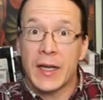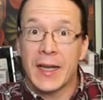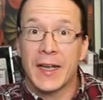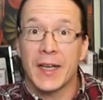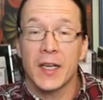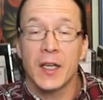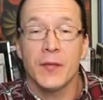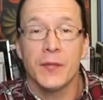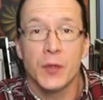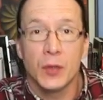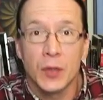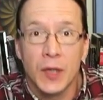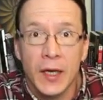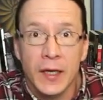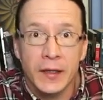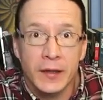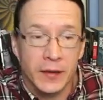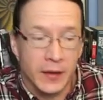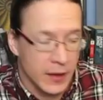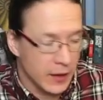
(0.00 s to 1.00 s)
hand, if you
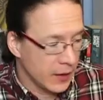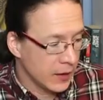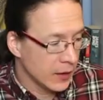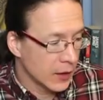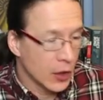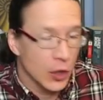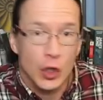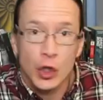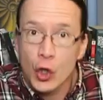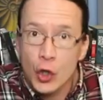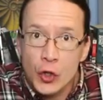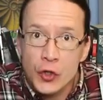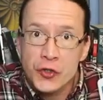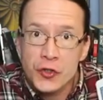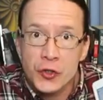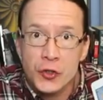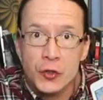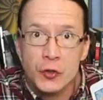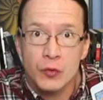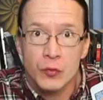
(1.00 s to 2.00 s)
like the
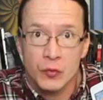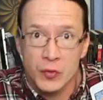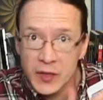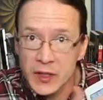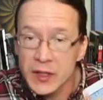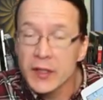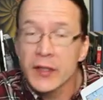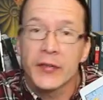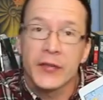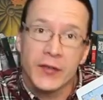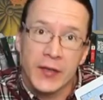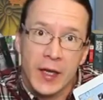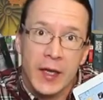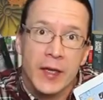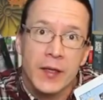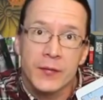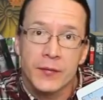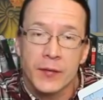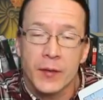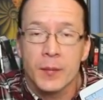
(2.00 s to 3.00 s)
larger real
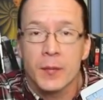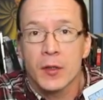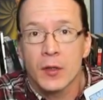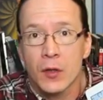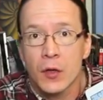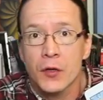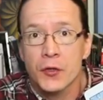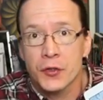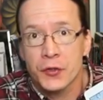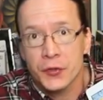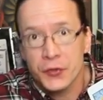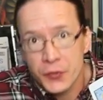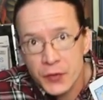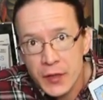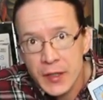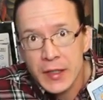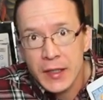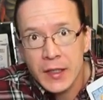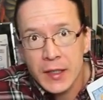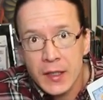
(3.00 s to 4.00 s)
estate from the larger
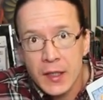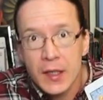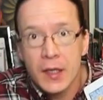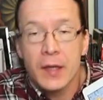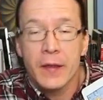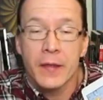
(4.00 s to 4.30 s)
screen,